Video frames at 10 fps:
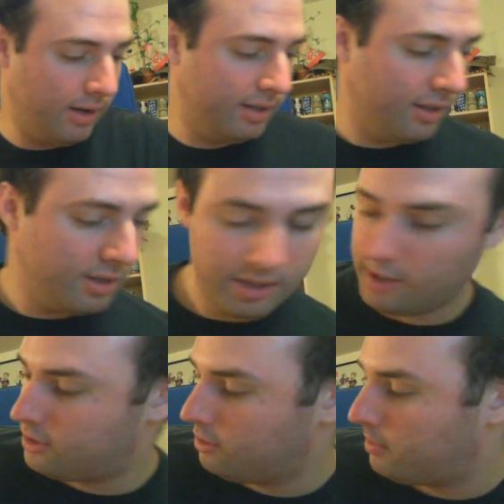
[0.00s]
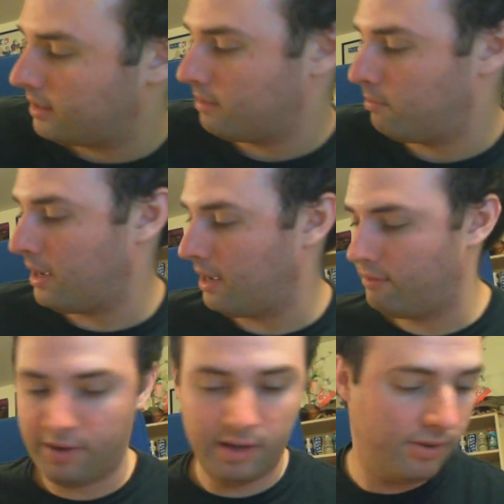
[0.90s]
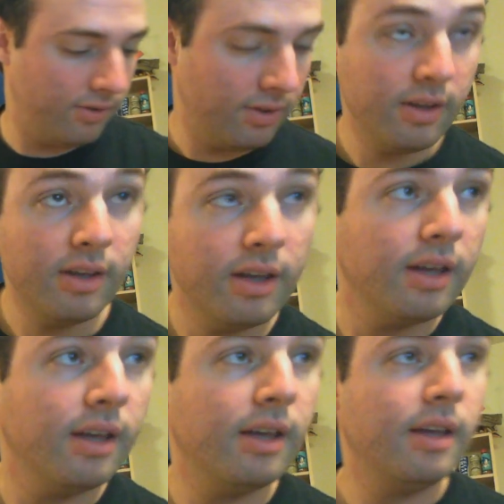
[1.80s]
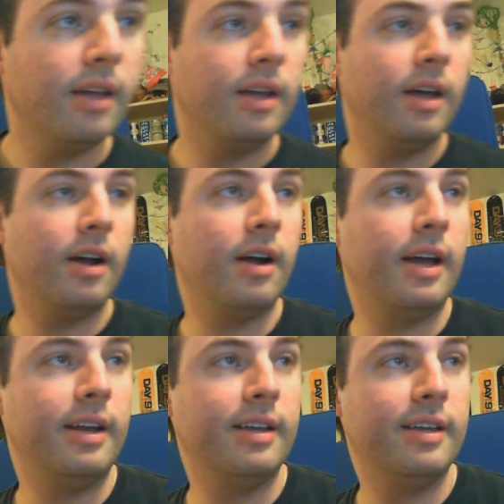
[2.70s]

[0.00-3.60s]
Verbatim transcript: did the P too big in Pat Venus. Alright.